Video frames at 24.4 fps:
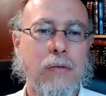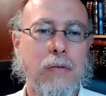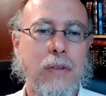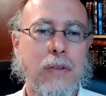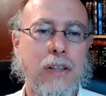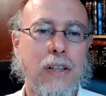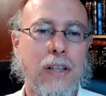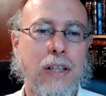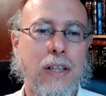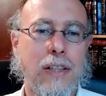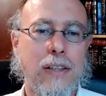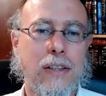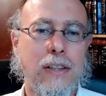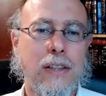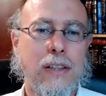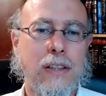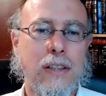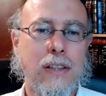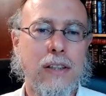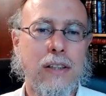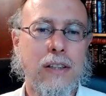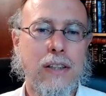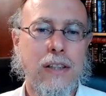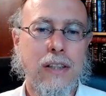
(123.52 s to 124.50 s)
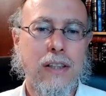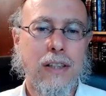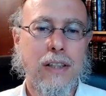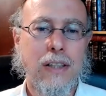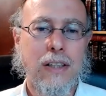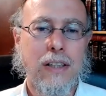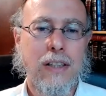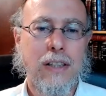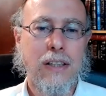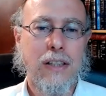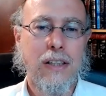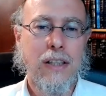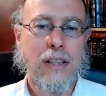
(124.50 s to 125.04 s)
because
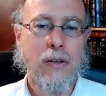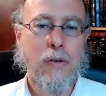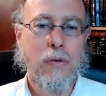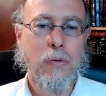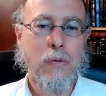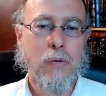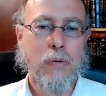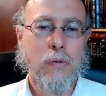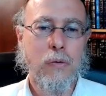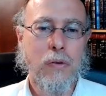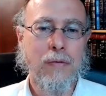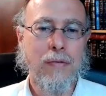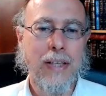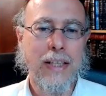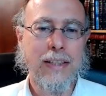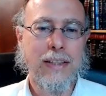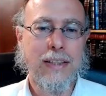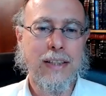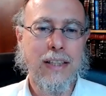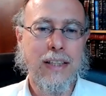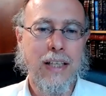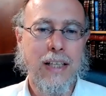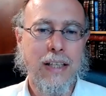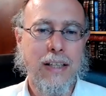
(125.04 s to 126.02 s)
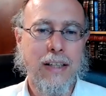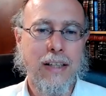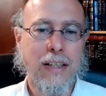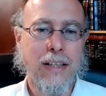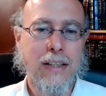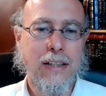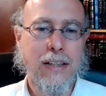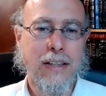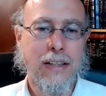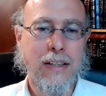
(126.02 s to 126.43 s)
one might say that